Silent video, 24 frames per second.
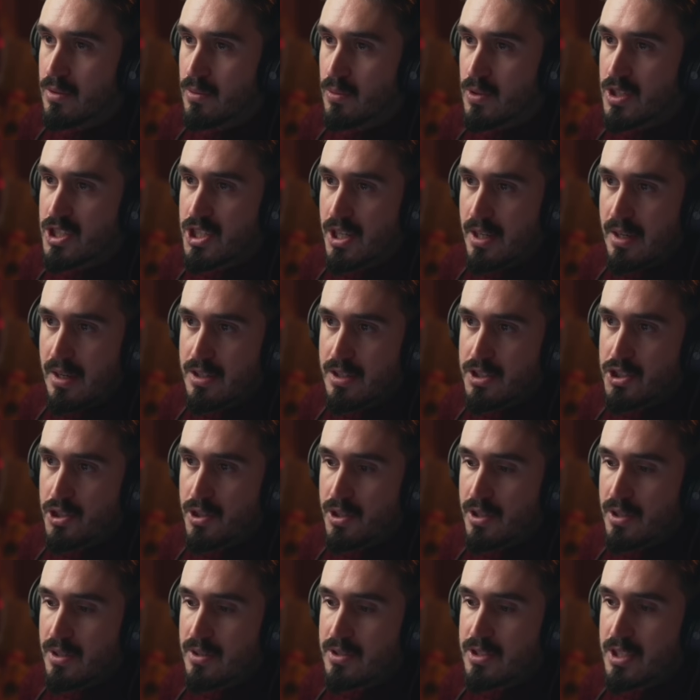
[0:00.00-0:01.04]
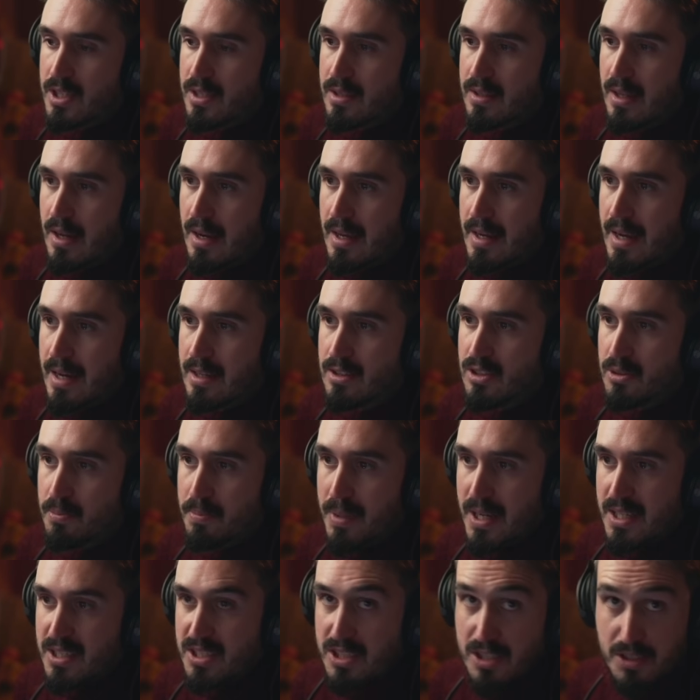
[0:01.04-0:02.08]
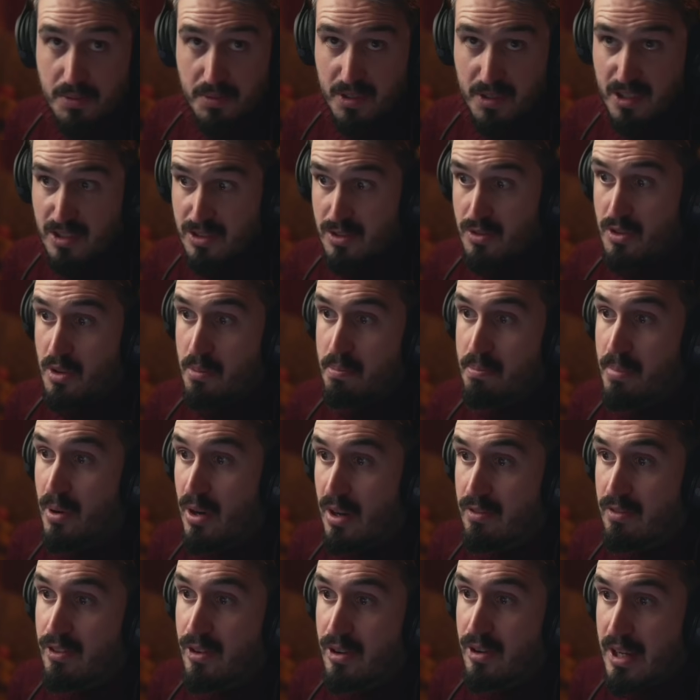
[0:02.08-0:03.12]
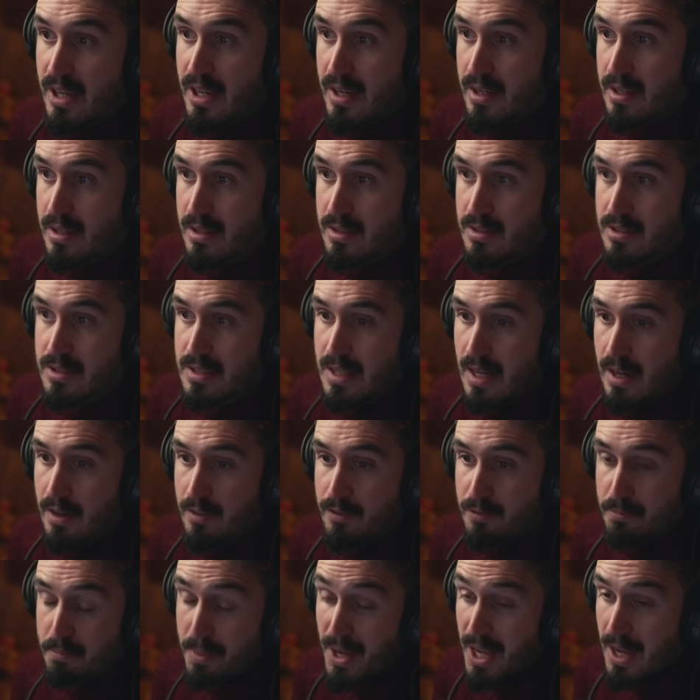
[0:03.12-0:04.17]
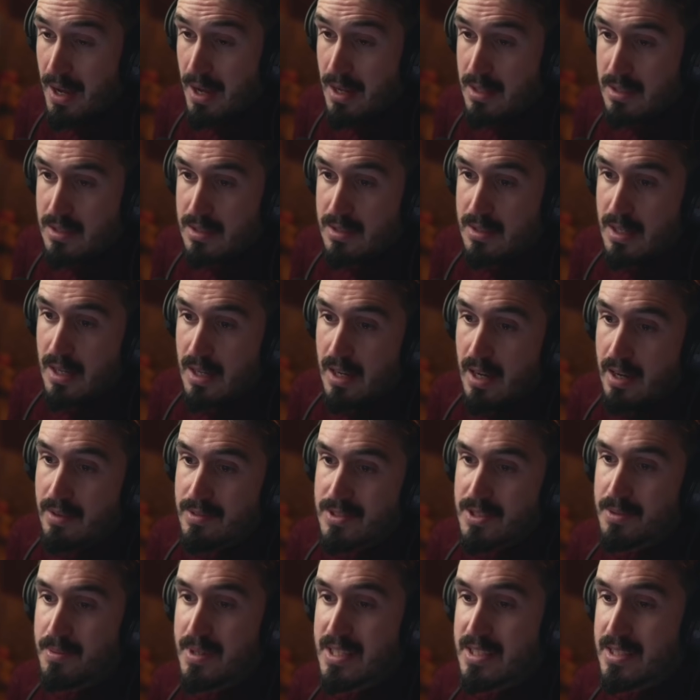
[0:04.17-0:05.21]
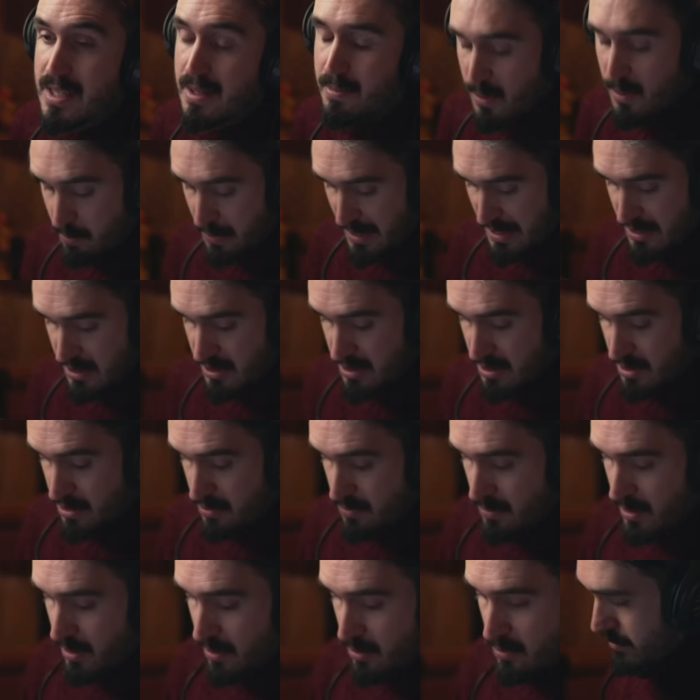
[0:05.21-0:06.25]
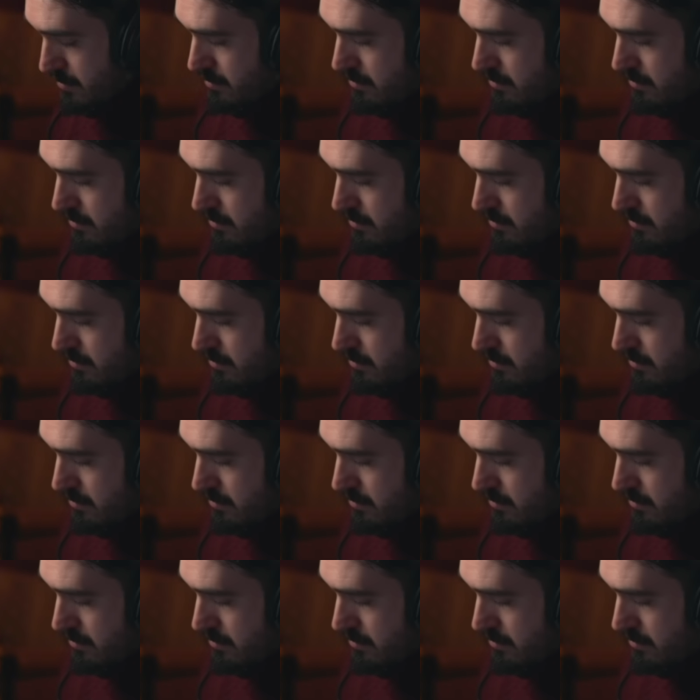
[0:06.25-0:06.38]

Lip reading: which I enjoy using the legato patches because of the polyphonic stuff, but they have some ensemble patches as well.